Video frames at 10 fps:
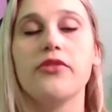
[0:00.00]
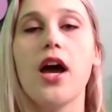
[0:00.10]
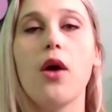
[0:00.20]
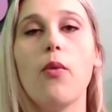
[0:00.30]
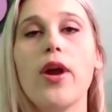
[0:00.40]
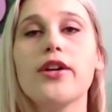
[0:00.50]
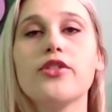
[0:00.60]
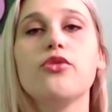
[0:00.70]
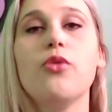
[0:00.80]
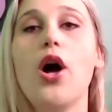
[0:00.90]
Now, where
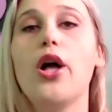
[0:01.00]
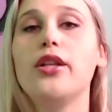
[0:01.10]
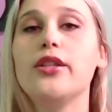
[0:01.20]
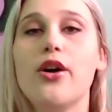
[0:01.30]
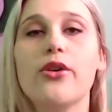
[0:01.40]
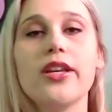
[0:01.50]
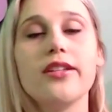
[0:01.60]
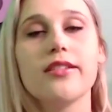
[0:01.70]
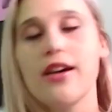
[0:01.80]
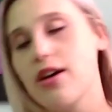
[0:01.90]
do all
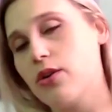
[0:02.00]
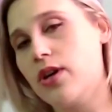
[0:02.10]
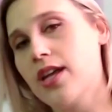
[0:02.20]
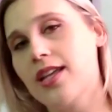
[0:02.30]
Lokis go?